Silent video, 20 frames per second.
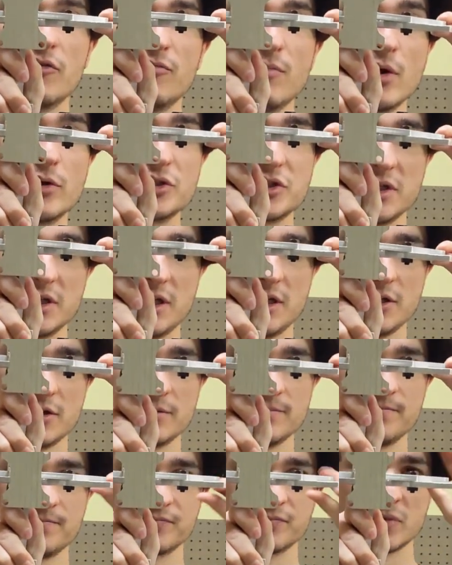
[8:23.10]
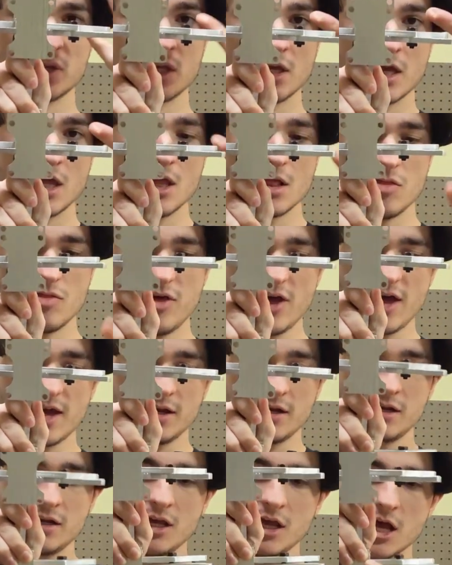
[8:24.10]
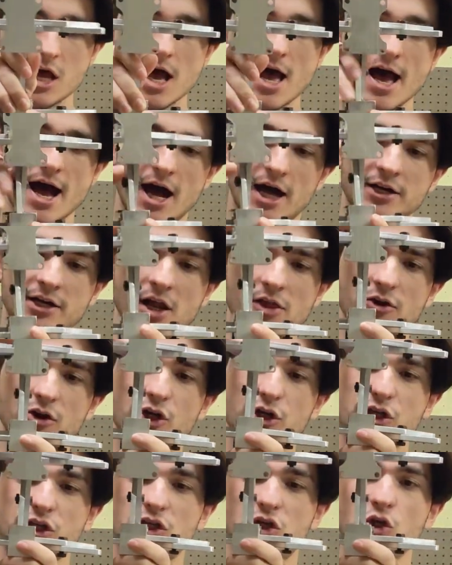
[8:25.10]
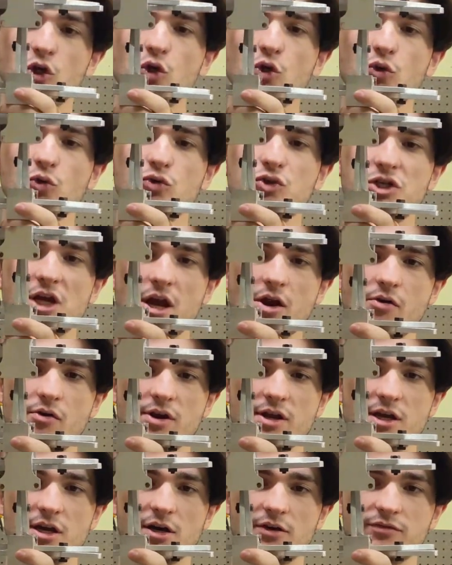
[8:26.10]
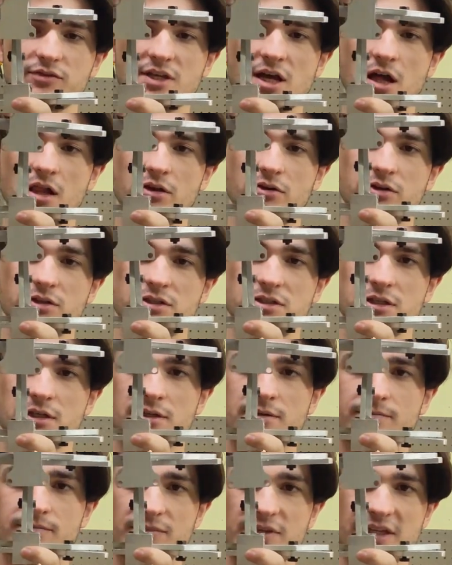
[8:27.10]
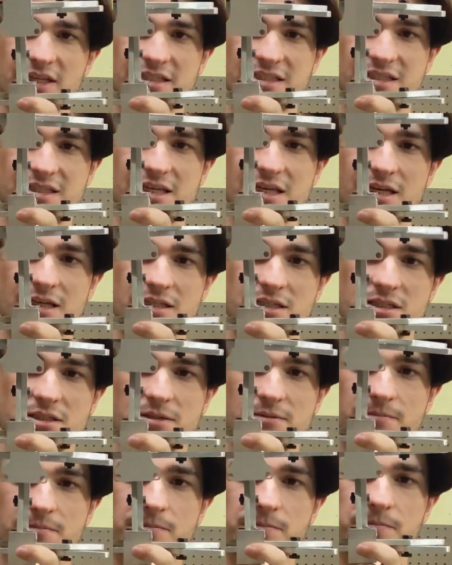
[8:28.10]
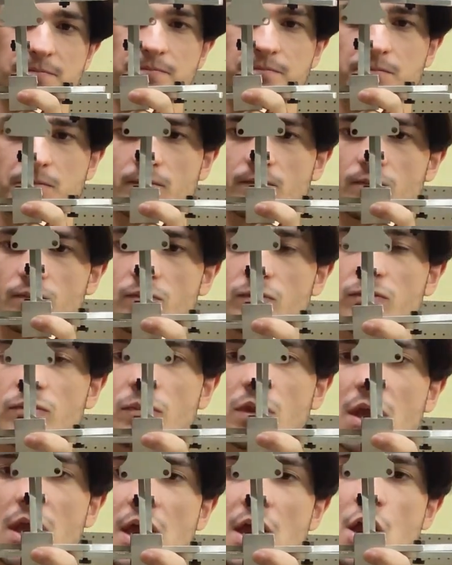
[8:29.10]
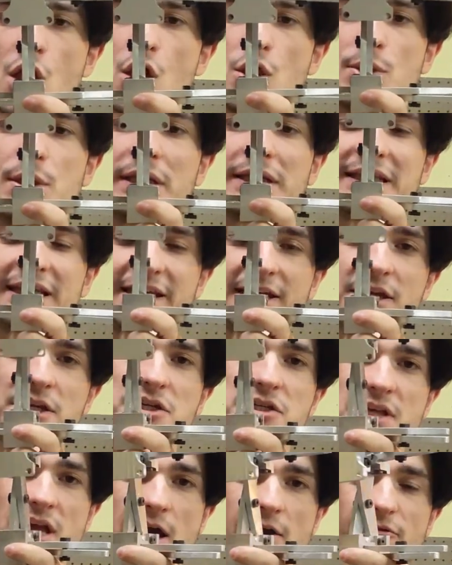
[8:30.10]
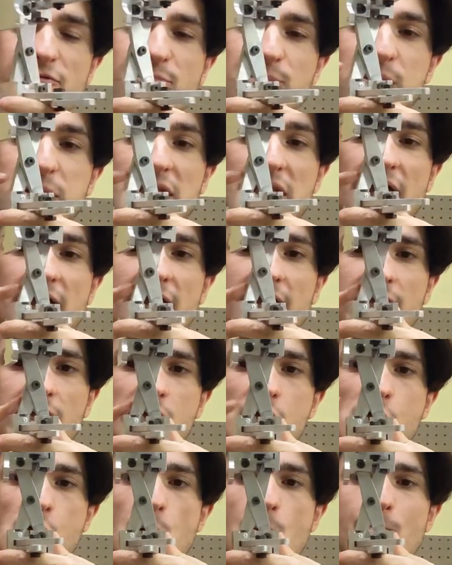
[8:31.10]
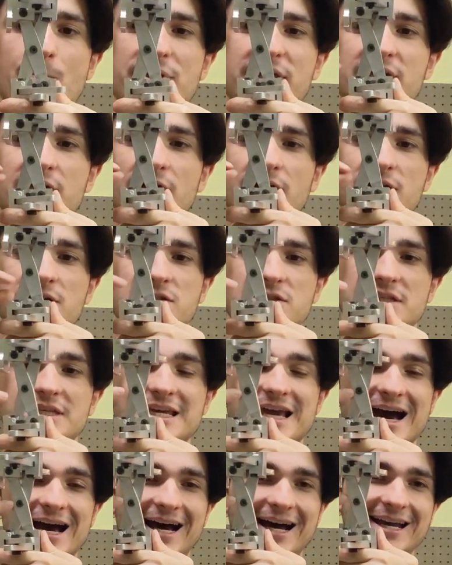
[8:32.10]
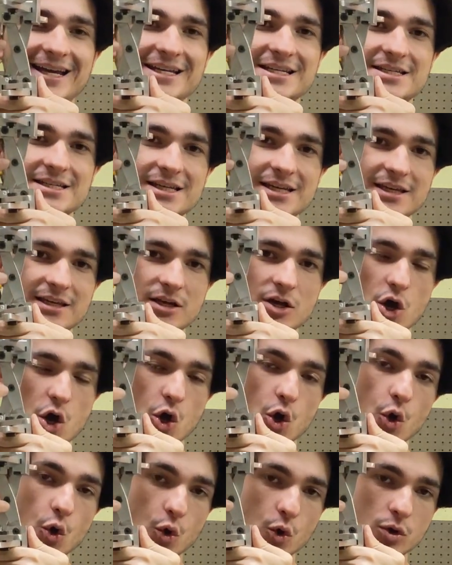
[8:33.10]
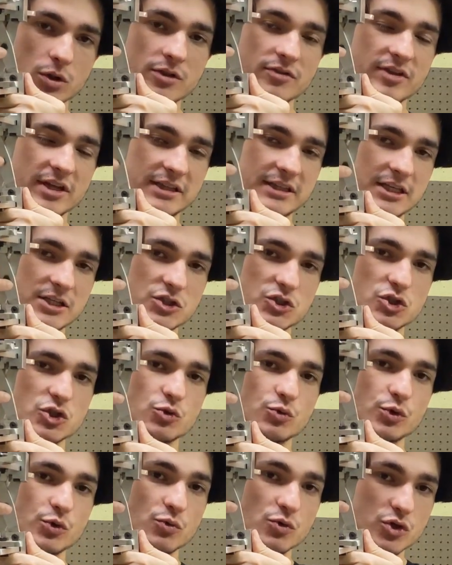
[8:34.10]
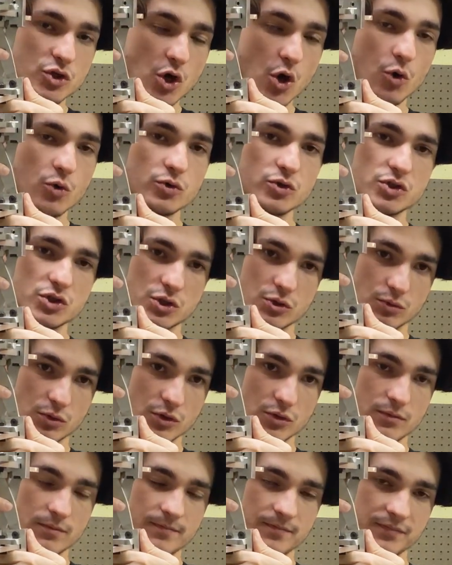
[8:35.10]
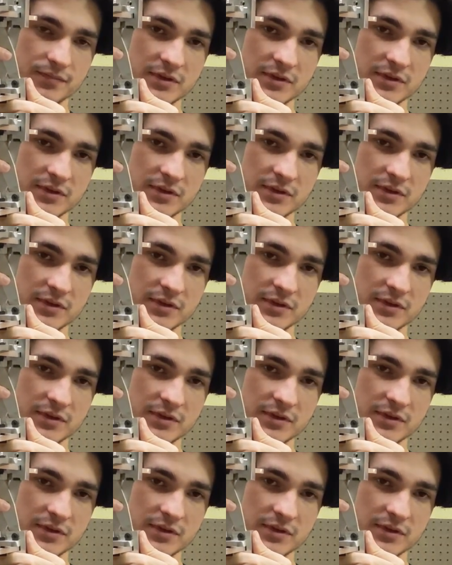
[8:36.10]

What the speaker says: of motion here. Then another huge area of tolerancing is this. The linkages have play because the ID hole that this screw goes through